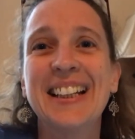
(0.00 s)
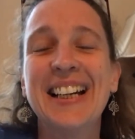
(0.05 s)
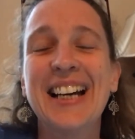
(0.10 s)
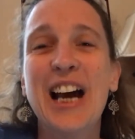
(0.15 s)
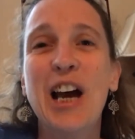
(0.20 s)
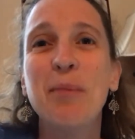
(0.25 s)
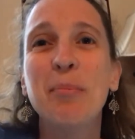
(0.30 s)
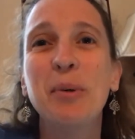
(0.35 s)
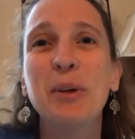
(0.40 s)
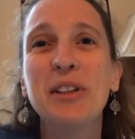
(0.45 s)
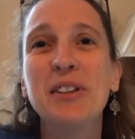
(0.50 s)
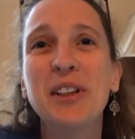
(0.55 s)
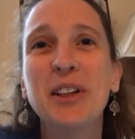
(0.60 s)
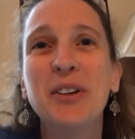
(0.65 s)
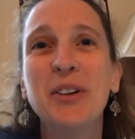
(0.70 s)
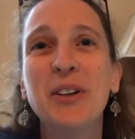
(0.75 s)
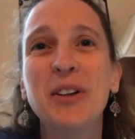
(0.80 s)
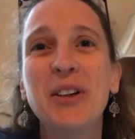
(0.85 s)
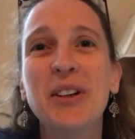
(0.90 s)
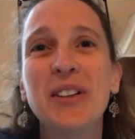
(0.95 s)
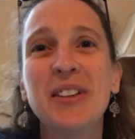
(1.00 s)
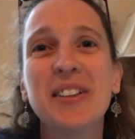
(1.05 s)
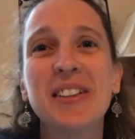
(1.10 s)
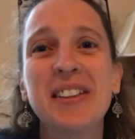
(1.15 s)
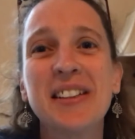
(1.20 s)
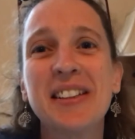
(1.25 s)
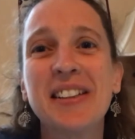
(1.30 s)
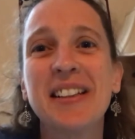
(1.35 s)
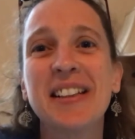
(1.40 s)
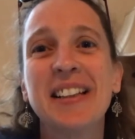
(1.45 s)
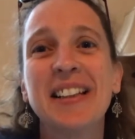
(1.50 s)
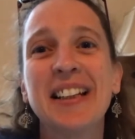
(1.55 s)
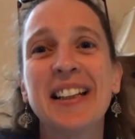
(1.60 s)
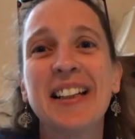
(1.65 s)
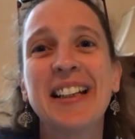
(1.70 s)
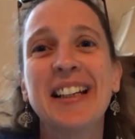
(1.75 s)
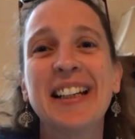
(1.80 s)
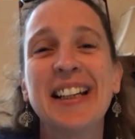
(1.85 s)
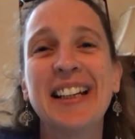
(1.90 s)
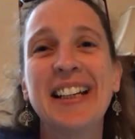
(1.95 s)
Hi, boys and girls.
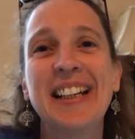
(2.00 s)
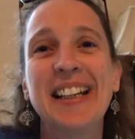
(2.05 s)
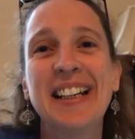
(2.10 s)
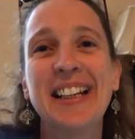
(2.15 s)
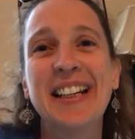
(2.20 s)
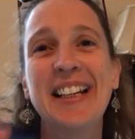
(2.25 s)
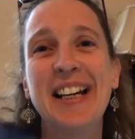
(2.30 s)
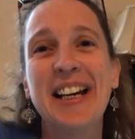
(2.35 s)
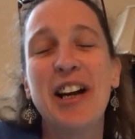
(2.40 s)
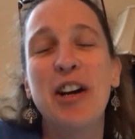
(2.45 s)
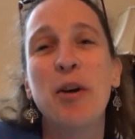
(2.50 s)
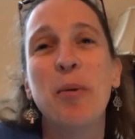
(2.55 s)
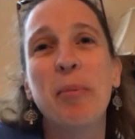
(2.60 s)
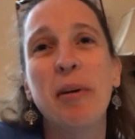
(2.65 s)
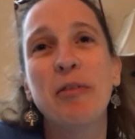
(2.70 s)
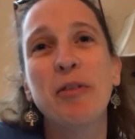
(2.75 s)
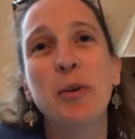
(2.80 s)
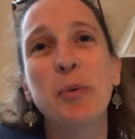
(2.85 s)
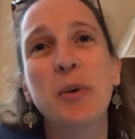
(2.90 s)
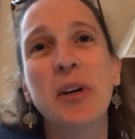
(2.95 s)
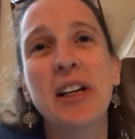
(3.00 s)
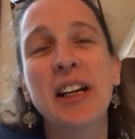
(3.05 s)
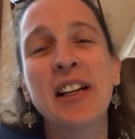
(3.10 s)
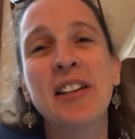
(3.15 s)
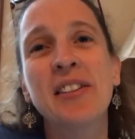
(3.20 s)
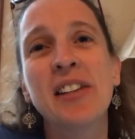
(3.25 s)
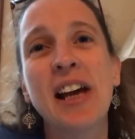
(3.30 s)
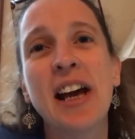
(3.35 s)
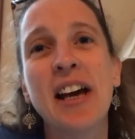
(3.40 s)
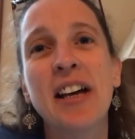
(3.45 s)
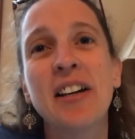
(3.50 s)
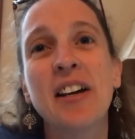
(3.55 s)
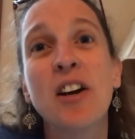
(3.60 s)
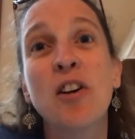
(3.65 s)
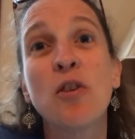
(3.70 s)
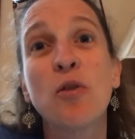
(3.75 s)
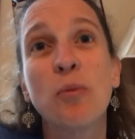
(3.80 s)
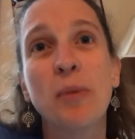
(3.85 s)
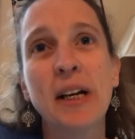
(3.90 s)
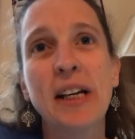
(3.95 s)
I hope everyone has had a
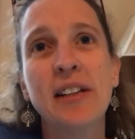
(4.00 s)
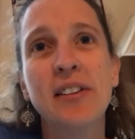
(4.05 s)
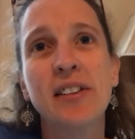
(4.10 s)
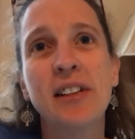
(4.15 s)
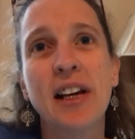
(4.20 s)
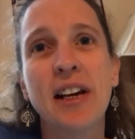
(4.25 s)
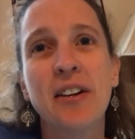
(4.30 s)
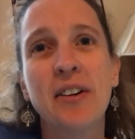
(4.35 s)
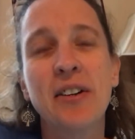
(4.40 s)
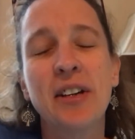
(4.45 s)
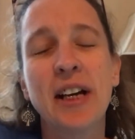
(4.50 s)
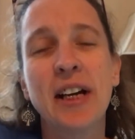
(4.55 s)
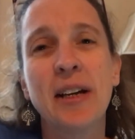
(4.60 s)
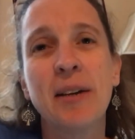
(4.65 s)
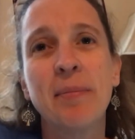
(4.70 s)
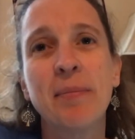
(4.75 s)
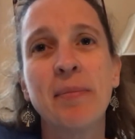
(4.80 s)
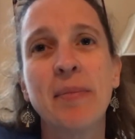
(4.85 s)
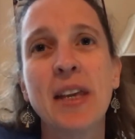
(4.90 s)
great Saturday.